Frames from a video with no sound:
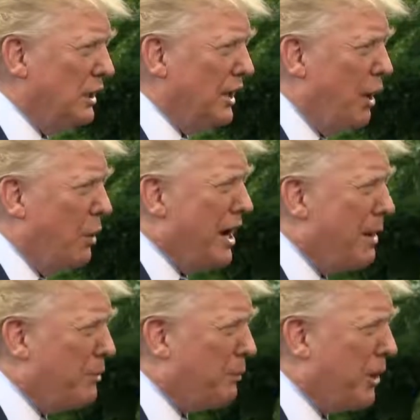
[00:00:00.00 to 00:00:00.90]
Not when
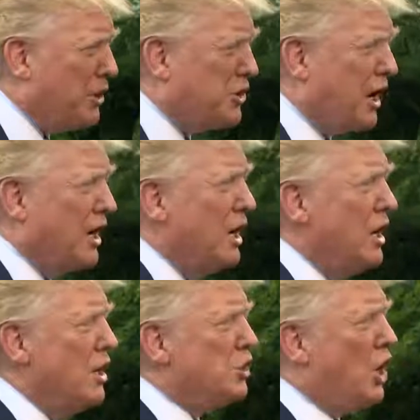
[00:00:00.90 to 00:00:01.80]
I'm the president.
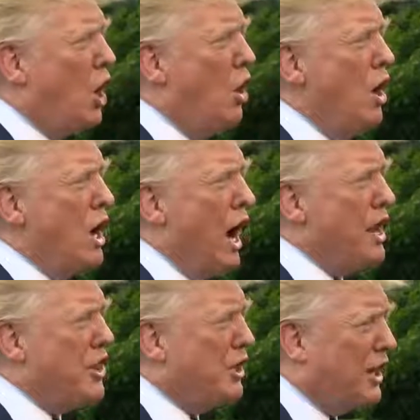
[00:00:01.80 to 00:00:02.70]
So
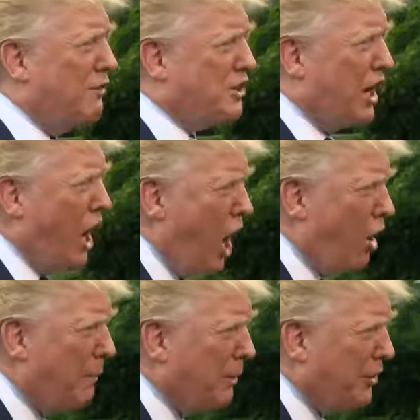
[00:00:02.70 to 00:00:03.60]
I think they've said
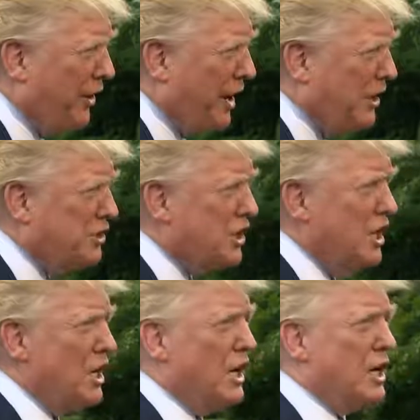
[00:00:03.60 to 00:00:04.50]
horrible things.
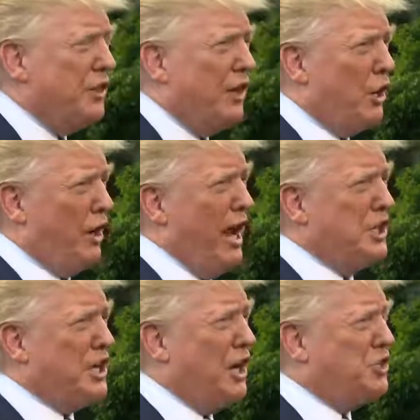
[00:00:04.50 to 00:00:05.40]
Uh, they're
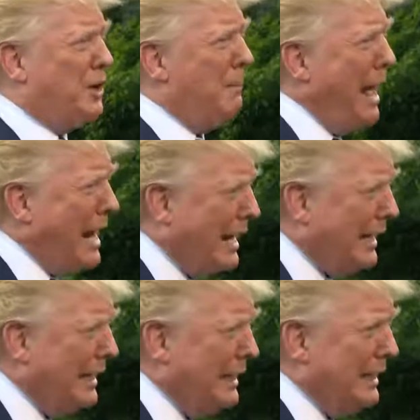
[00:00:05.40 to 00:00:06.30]
anti Semitic.
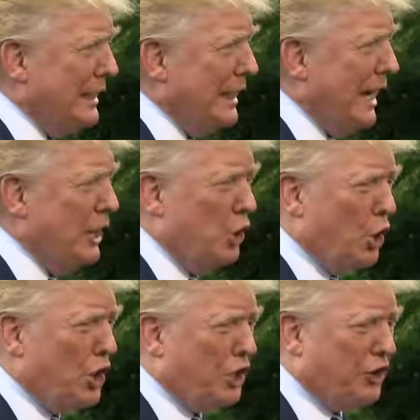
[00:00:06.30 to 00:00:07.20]
And you
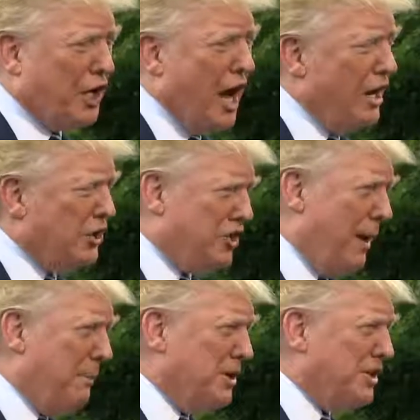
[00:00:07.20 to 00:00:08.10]
look at the kind of
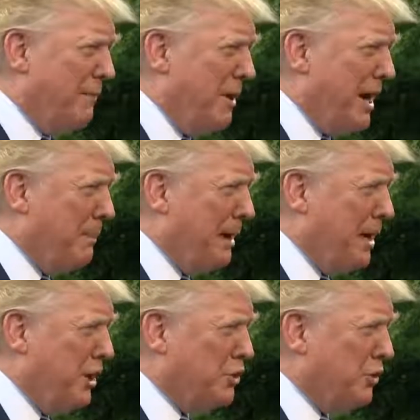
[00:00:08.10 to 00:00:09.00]
statements they've made
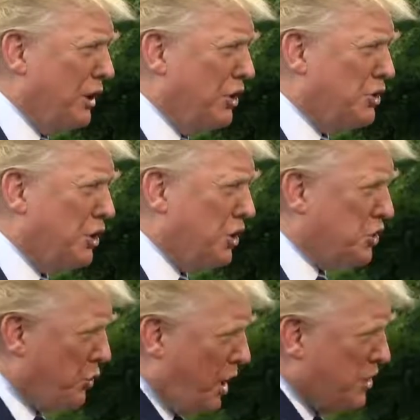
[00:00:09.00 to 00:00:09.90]
about Israel, it's a
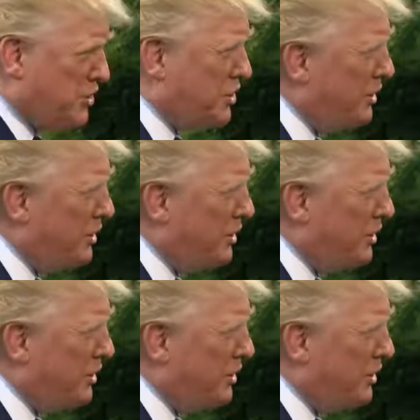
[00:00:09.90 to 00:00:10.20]
disgrace.